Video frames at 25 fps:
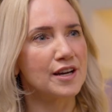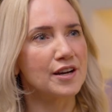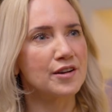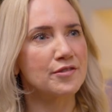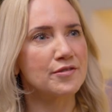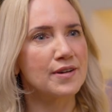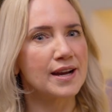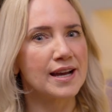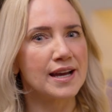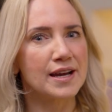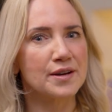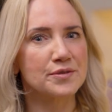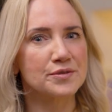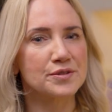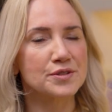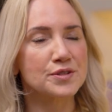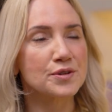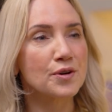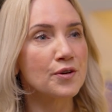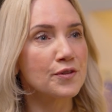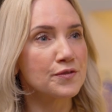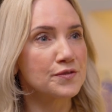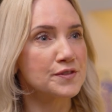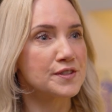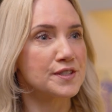around
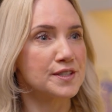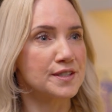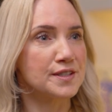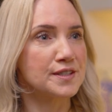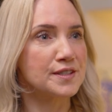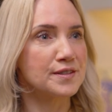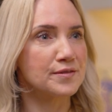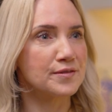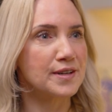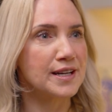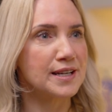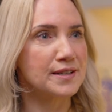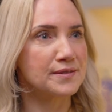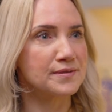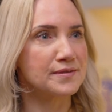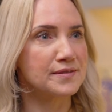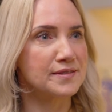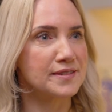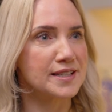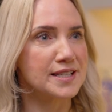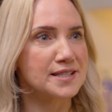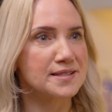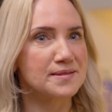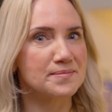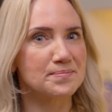
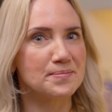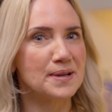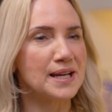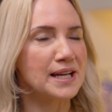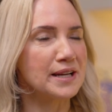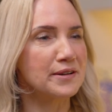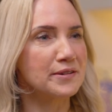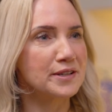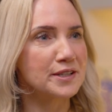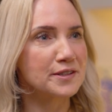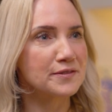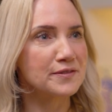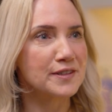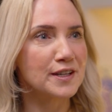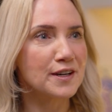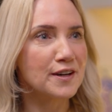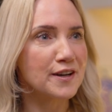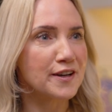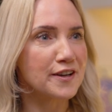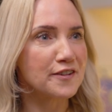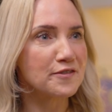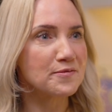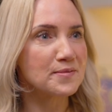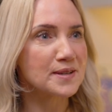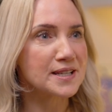this period of
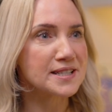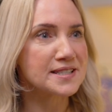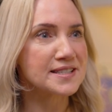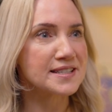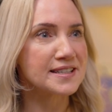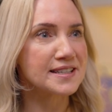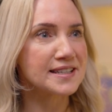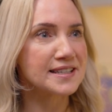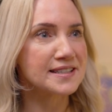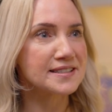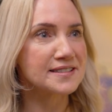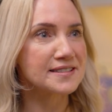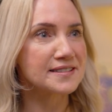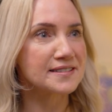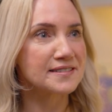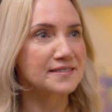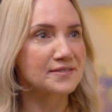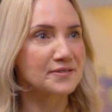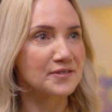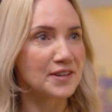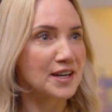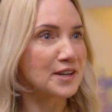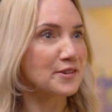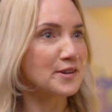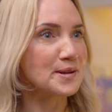life, because it is
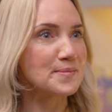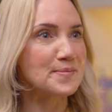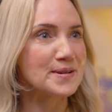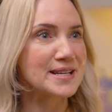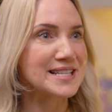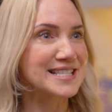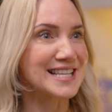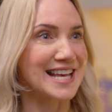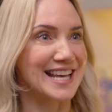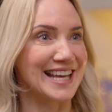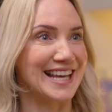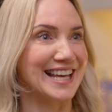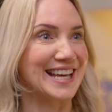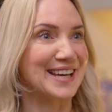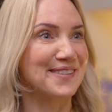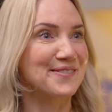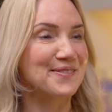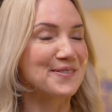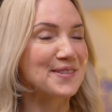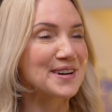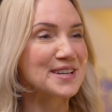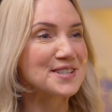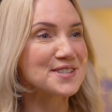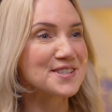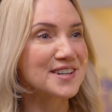very busy
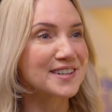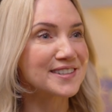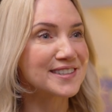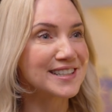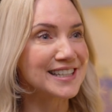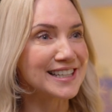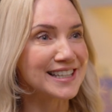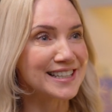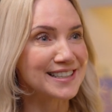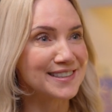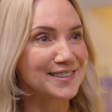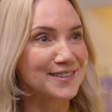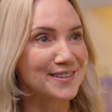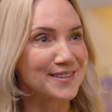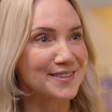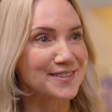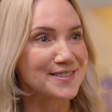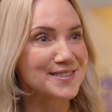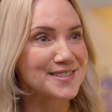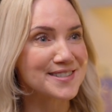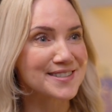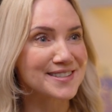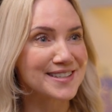and we're juggling lots.